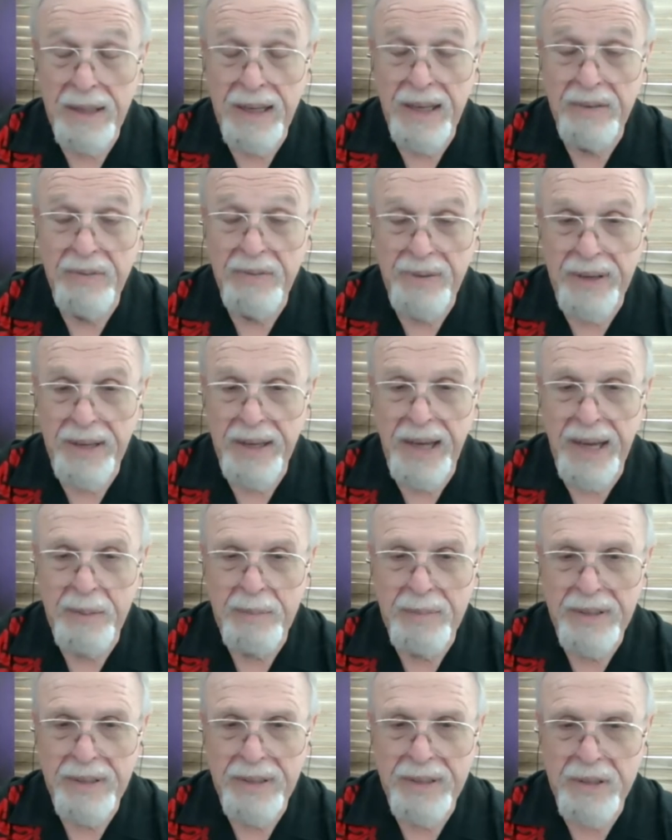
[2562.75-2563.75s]
if he
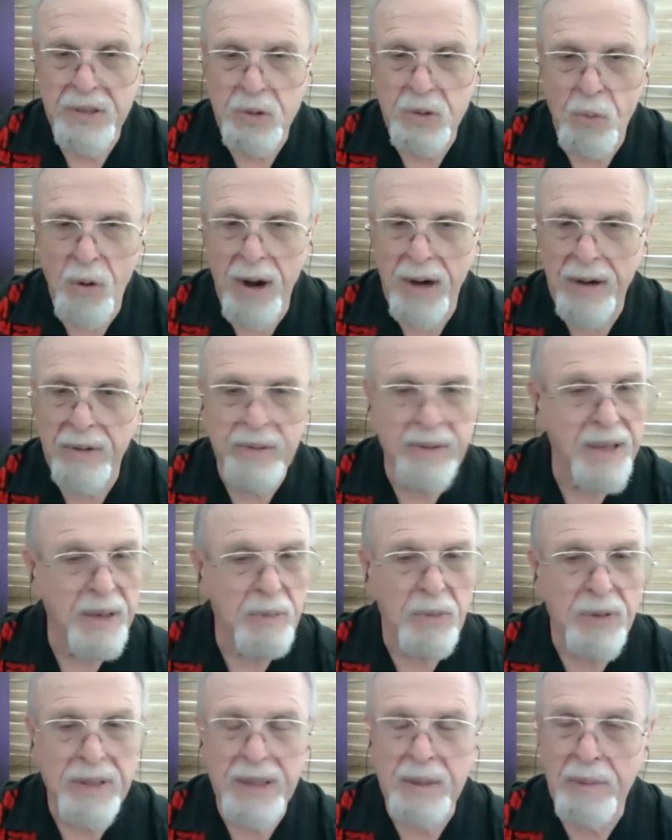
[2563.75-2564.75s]
came in as a rocker, they
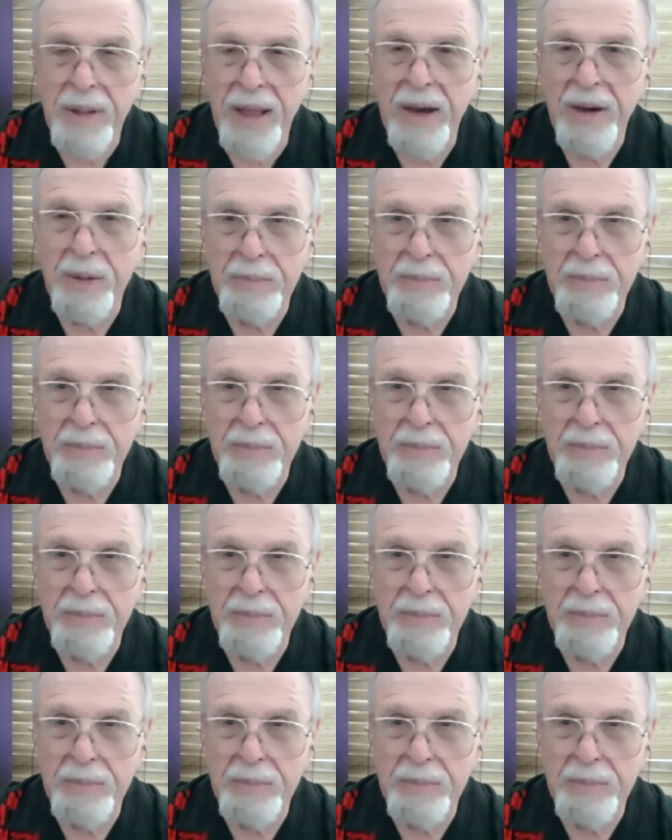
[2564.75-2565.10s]
wouldn't allow